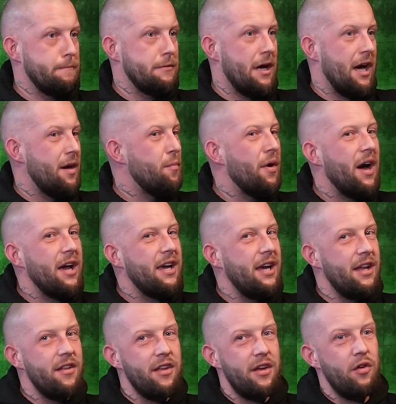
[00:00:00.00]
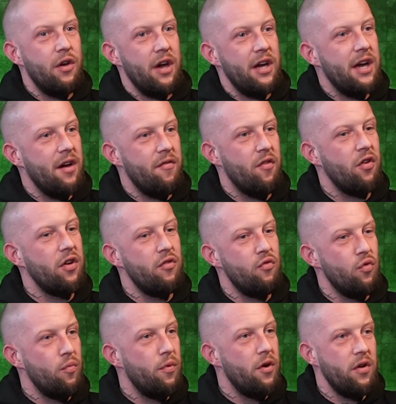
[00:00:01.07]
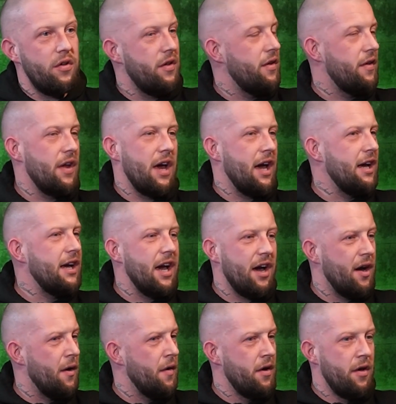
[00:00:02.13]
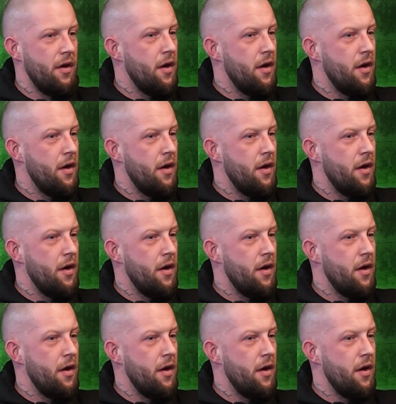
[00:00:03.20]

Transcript: Aye, but again, like, you think a fucking robot, I think a